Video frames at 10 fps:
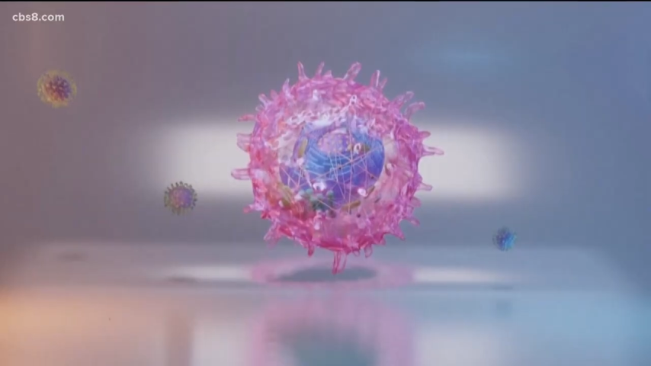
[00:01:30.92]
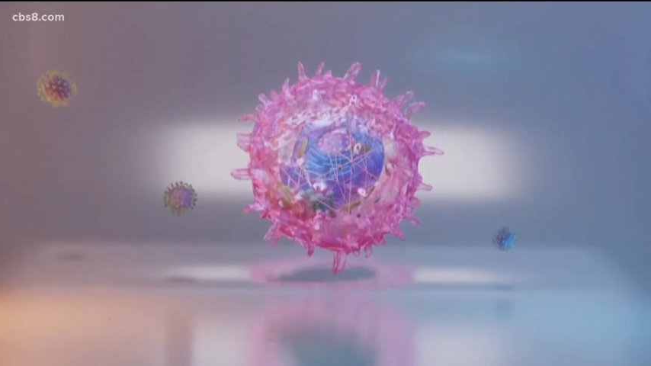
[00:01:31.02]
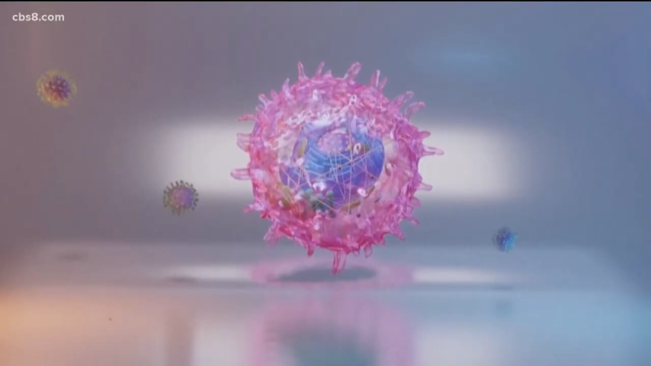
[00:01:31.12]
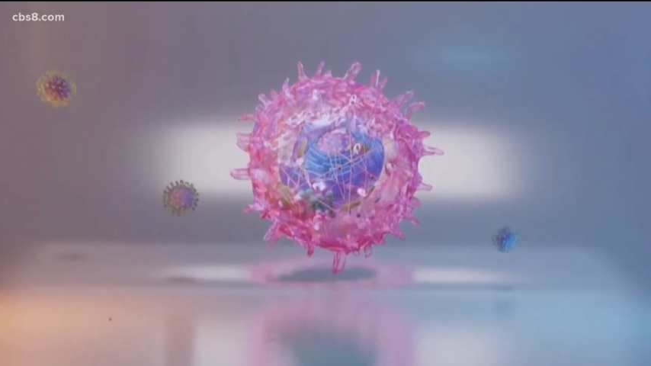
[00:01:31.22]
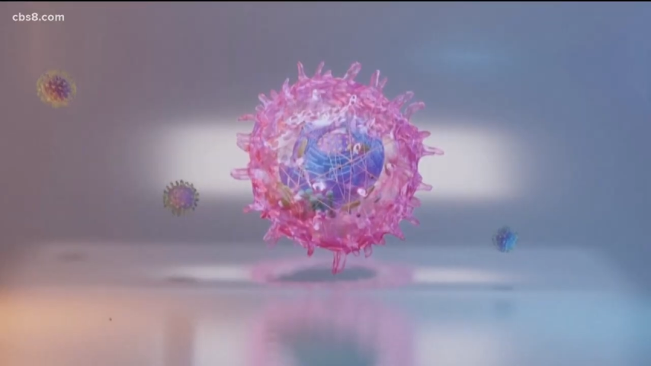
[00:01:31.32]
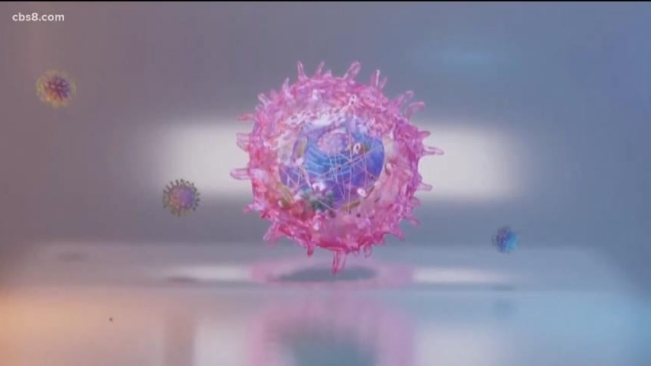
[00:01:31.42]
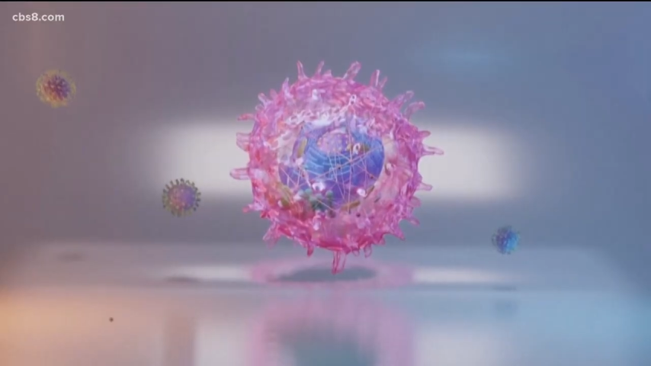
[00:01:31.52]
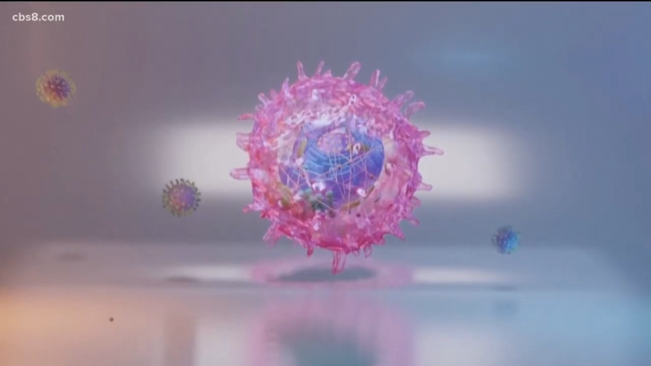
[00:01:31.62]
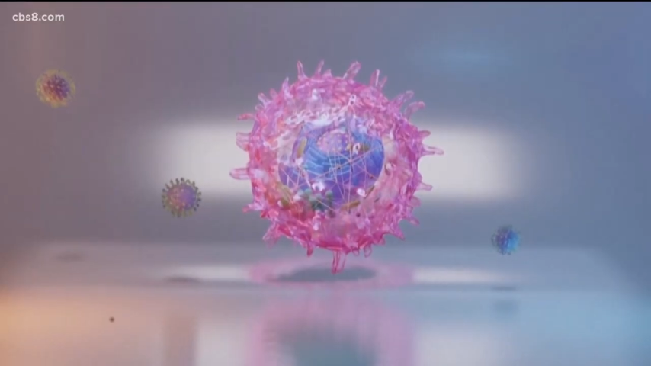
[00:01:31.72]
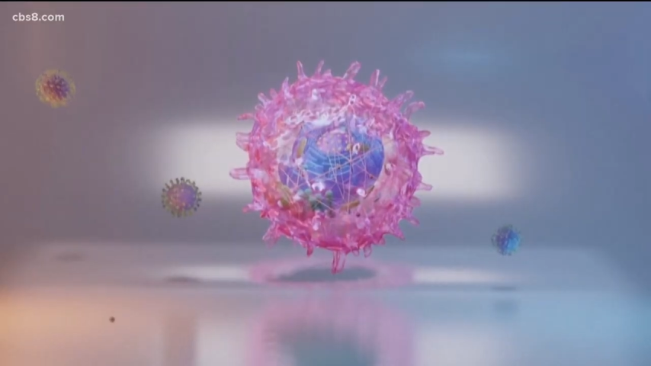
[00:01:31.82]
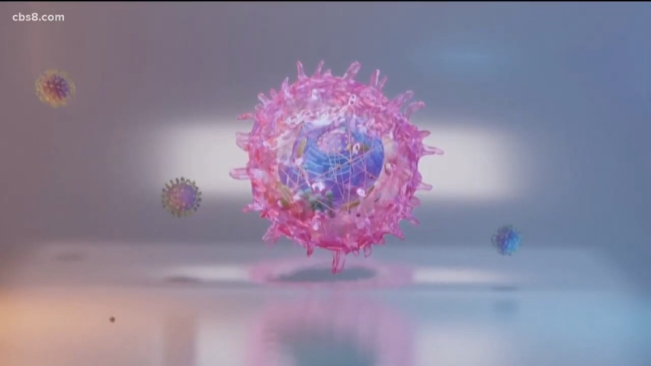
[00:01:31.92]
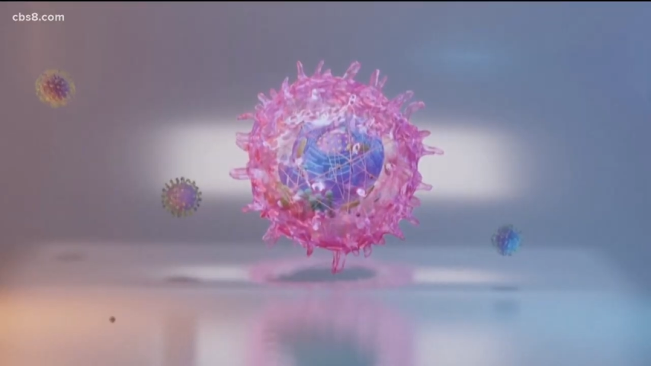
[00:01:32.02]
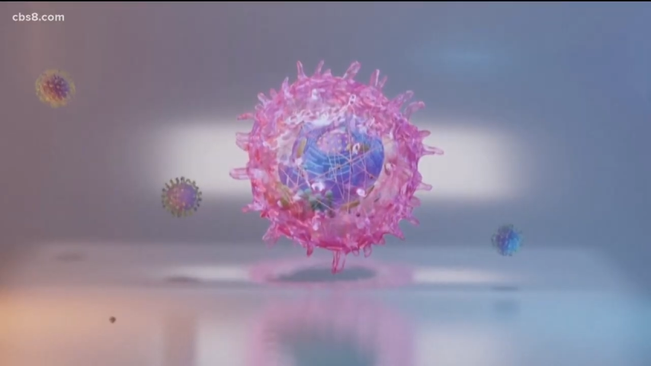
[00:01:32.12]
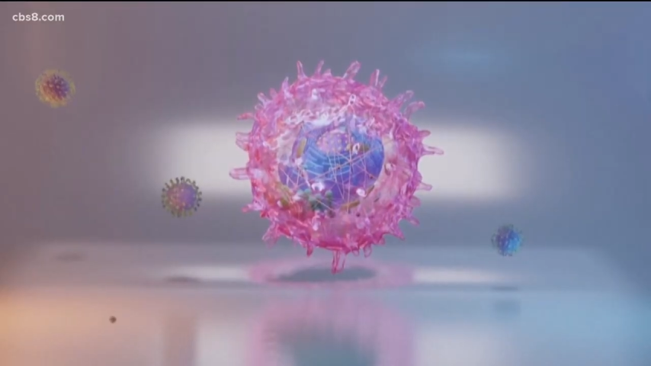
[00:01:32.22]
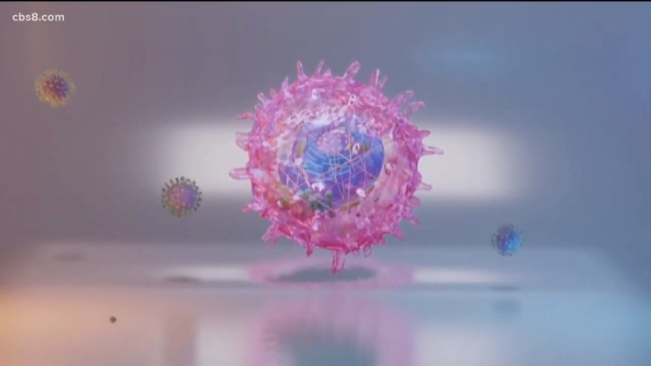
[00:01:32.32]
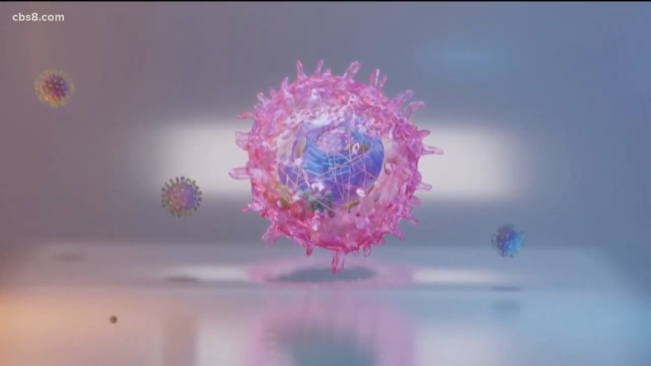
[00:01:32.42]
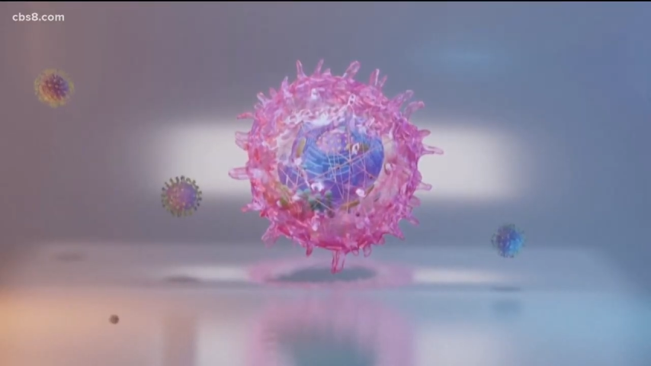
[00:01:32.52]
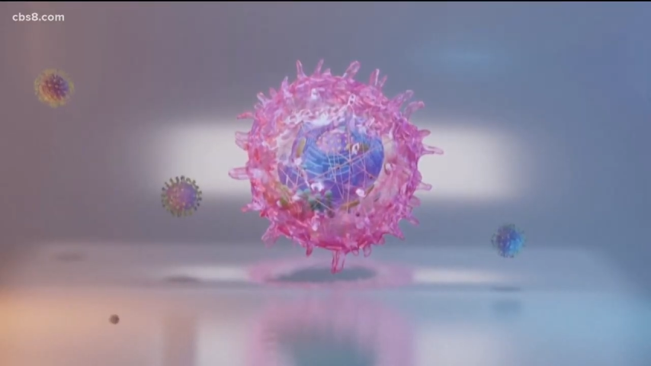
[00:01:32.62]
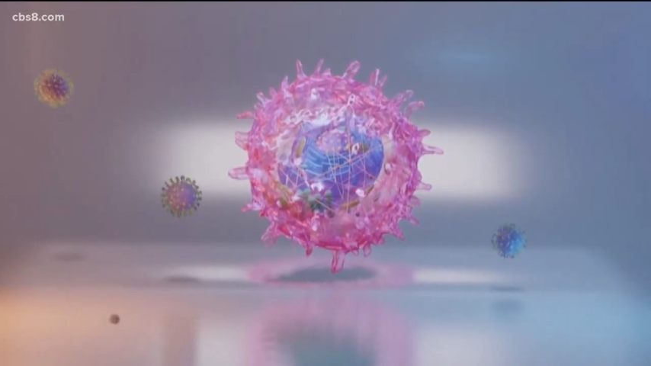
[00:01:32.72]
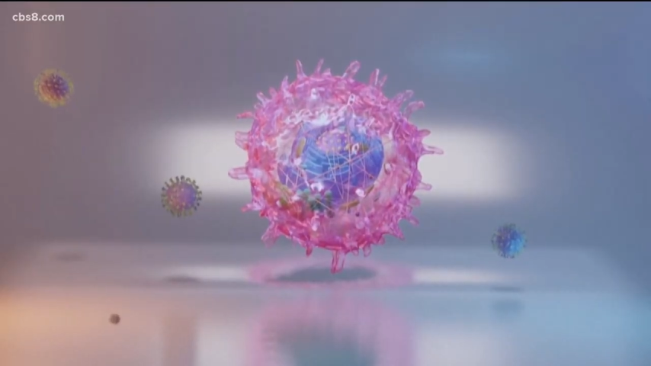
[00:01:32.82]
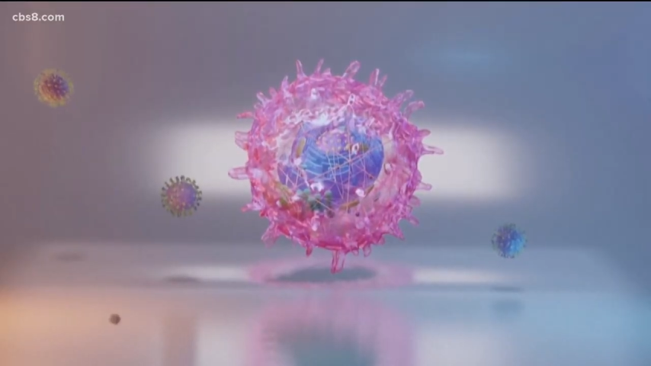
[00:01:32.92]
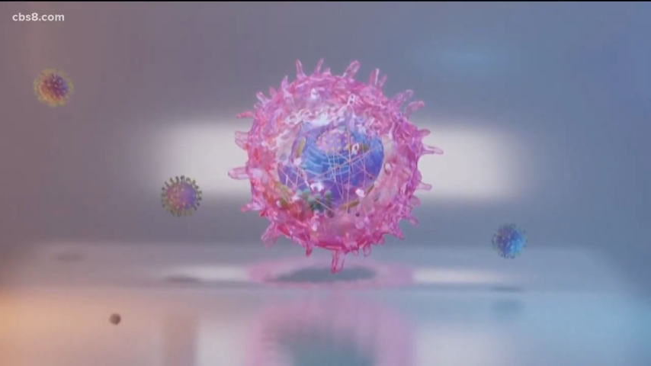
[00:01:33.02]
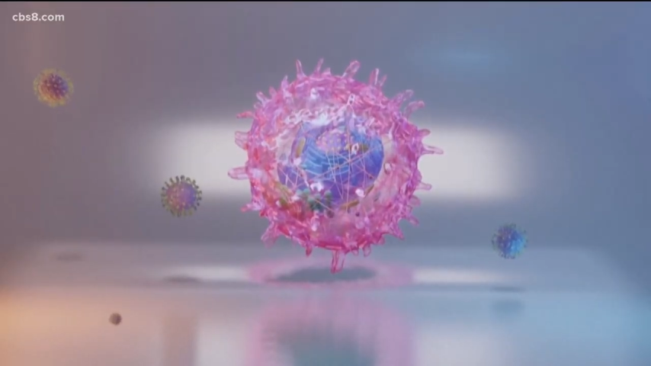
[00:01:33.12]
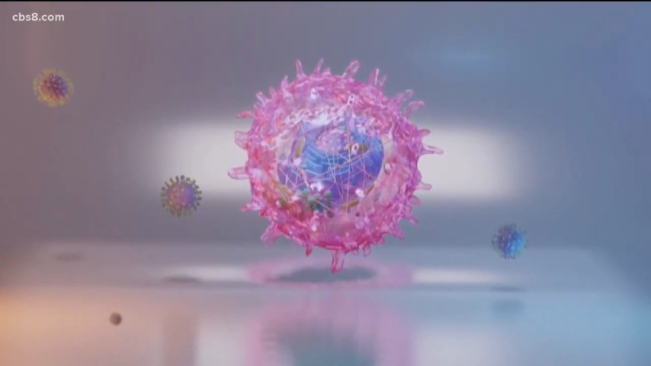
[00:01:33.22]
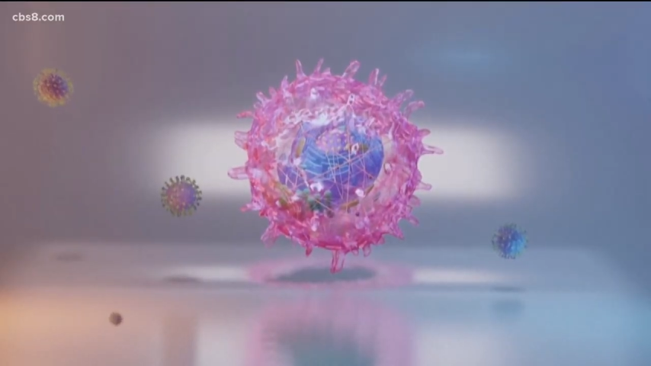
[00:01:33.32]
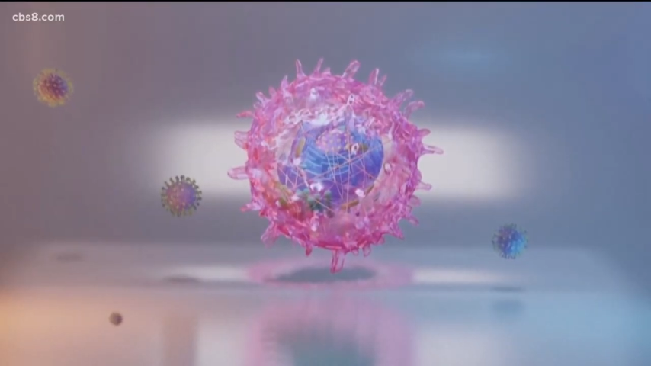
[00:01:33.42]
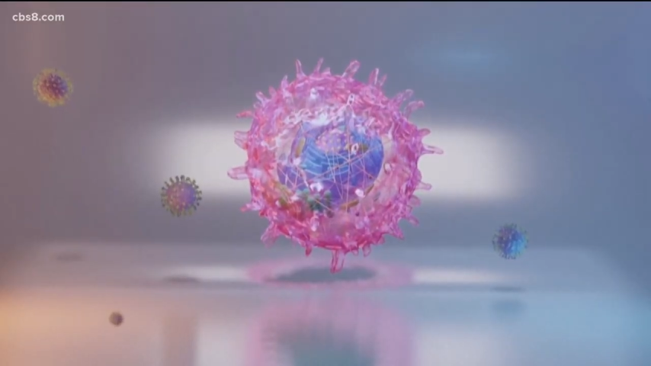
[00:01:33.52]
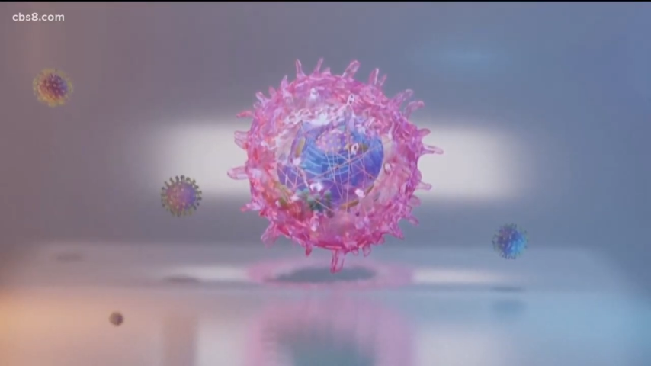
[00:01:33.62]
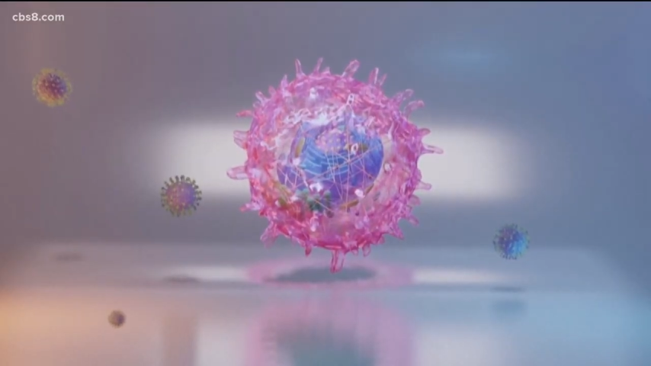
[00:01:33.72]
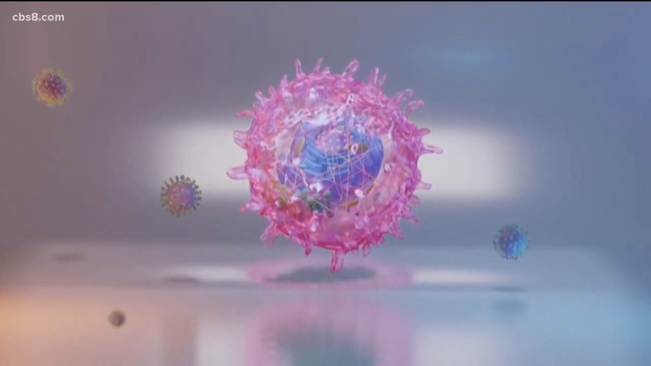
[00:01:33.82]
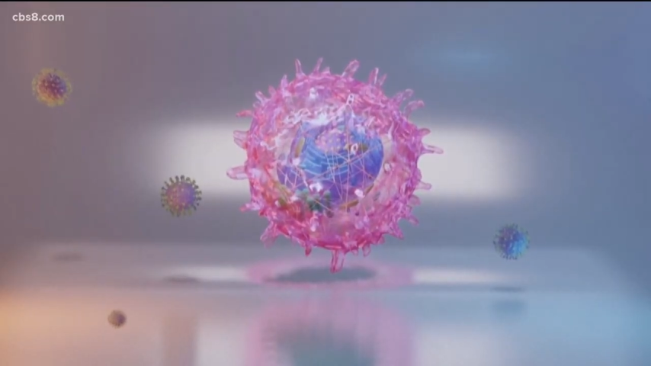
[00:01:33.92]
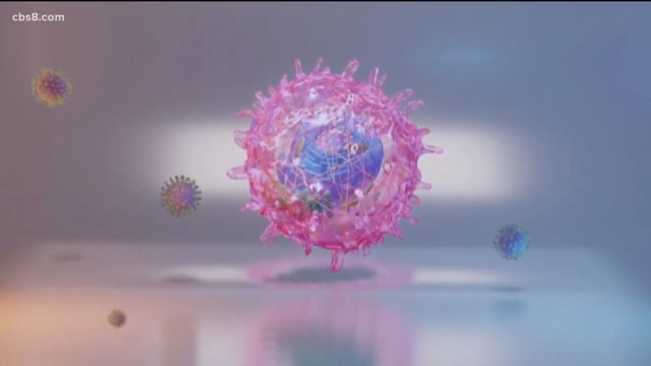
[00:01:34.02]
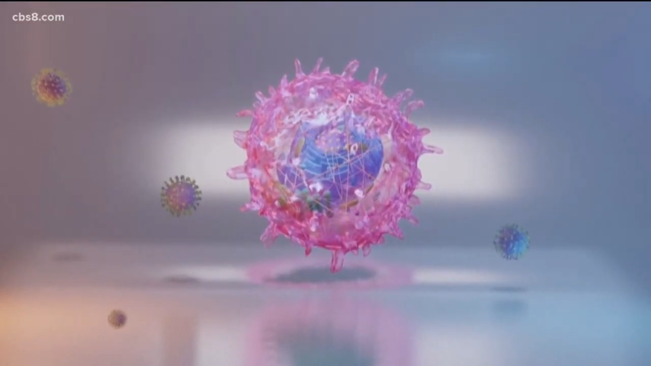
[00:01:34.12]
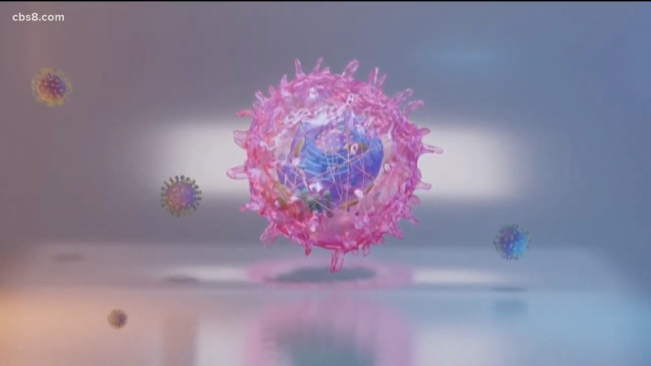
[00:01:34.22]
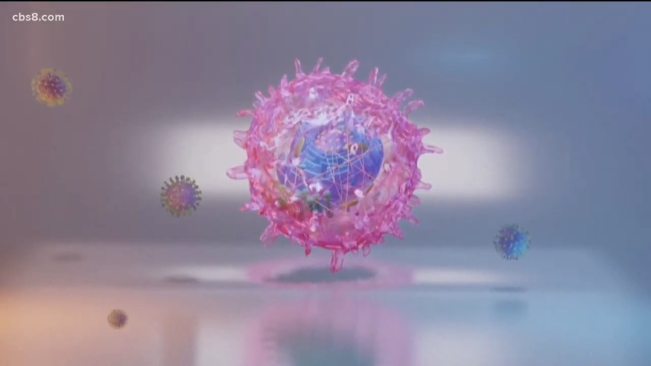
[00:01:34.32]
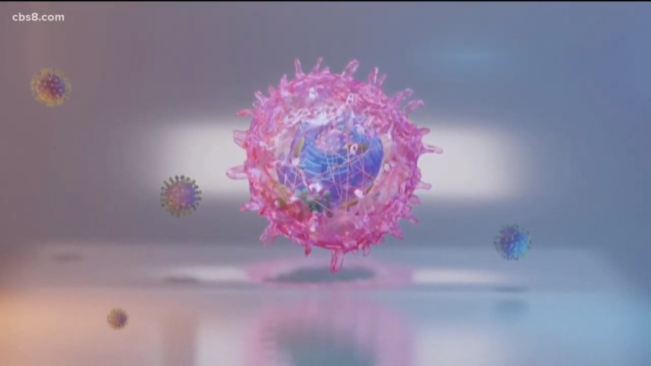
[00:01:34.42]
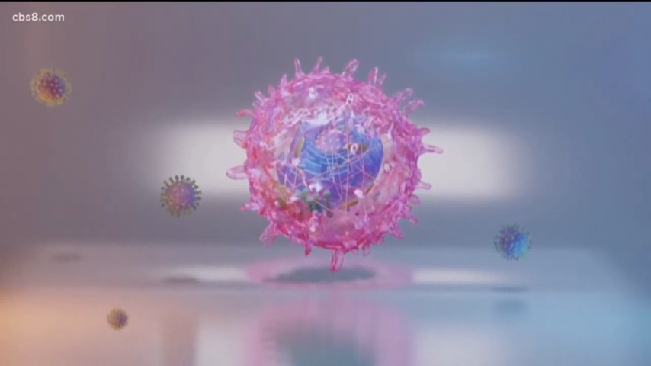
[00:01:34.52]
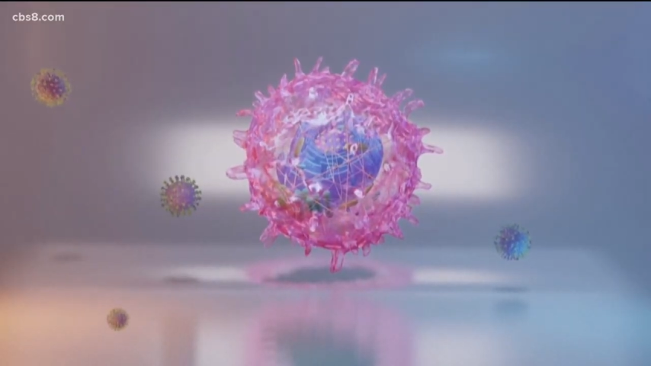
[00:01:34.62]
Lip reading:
[unreadable: no face in view]